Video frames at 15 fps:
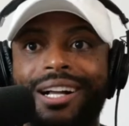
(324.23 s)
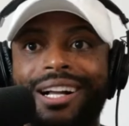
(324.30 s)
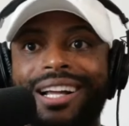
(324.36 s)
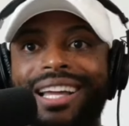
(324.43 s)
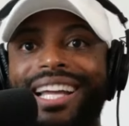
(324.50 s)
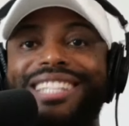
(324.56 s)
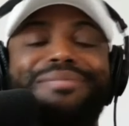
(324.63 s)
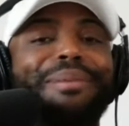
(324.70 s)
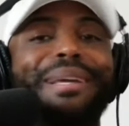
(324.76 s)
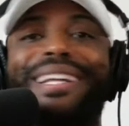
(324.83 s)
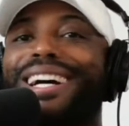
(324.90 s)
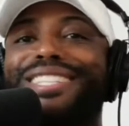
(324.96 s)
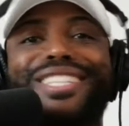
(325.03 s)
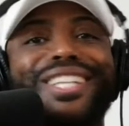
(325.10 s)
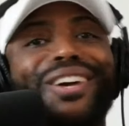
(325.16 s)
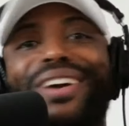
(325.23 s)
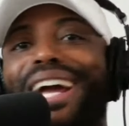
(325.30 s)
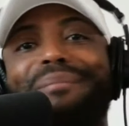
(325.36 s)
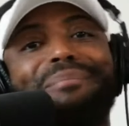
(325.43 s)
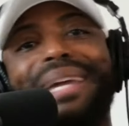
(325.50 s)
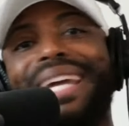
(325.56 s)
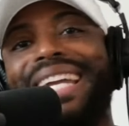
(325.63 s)
it's because there ain't
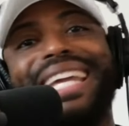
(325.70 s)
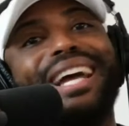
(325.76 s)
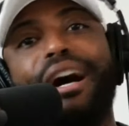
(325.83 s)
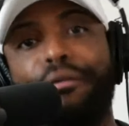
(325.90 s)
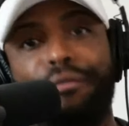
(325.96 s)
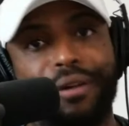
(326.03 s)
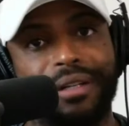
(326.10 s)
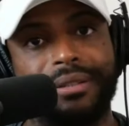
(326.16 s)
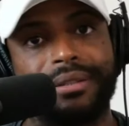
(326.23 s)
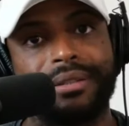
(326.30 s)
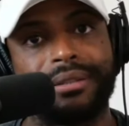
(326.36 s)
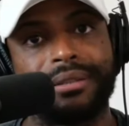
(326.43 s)
many of us.